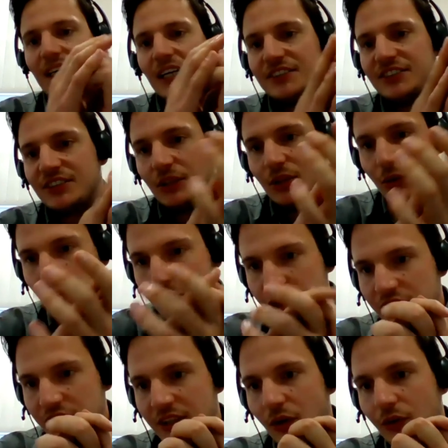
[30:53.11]
a
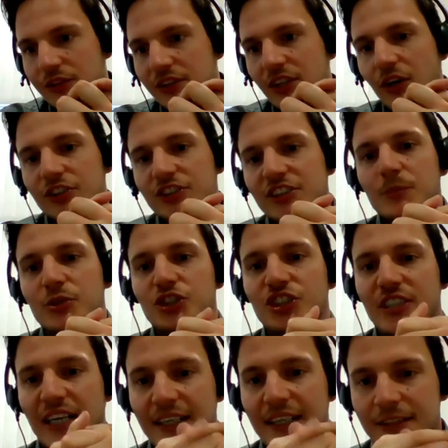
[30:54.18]
solution on customer
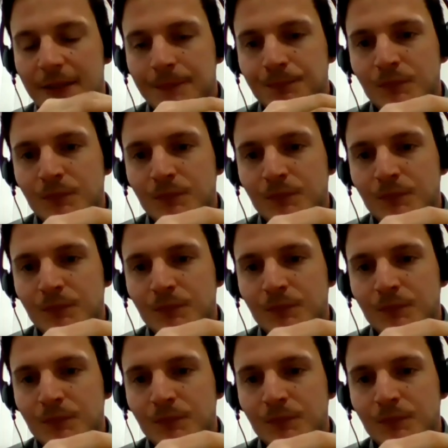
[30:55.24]
side